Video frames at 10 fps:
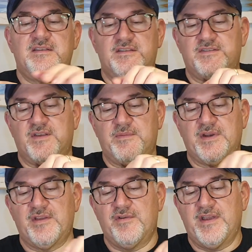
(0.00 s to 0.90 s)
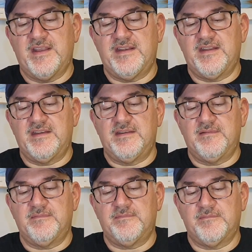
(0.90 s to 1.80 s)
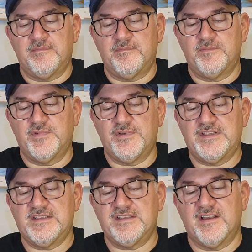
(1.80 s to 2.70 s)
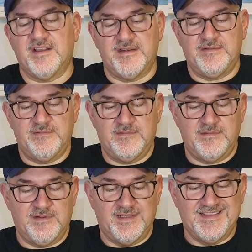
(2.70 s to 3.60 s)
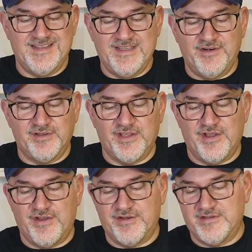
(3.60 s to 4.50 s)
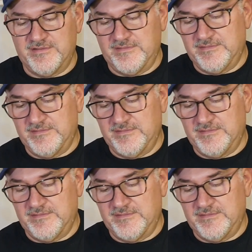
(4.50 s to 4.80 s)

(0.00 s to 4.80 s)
So I'm gonna go ahead and put this on a little long,